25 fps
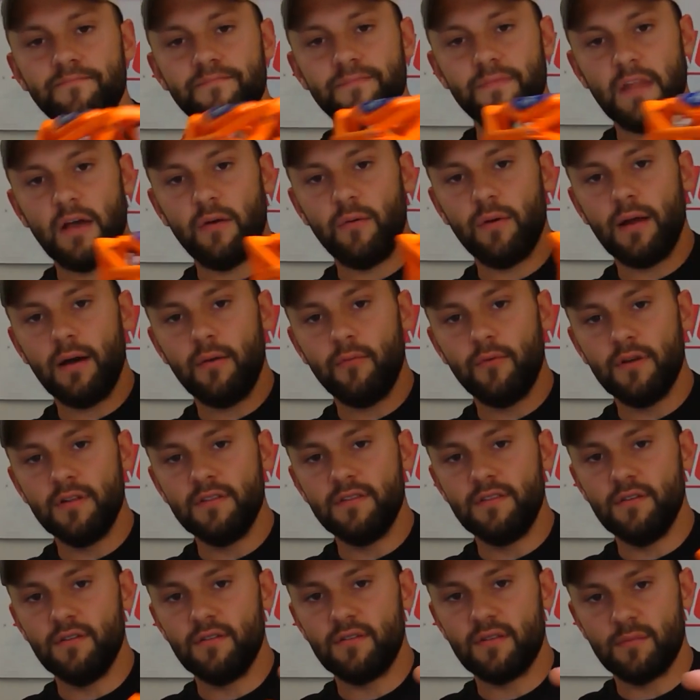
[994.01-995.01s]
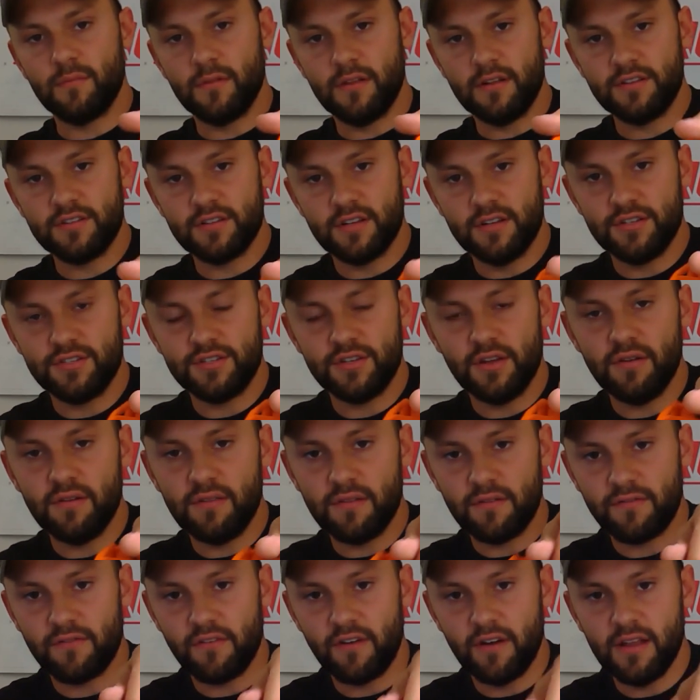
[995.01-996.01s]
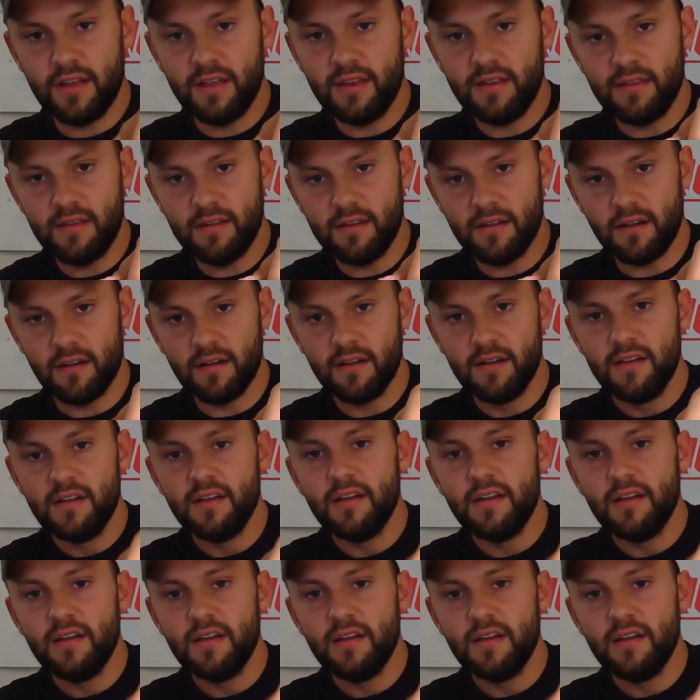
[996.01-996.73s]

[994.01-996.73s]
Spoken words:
Now what I want to do is I'm just going to show you the front end here.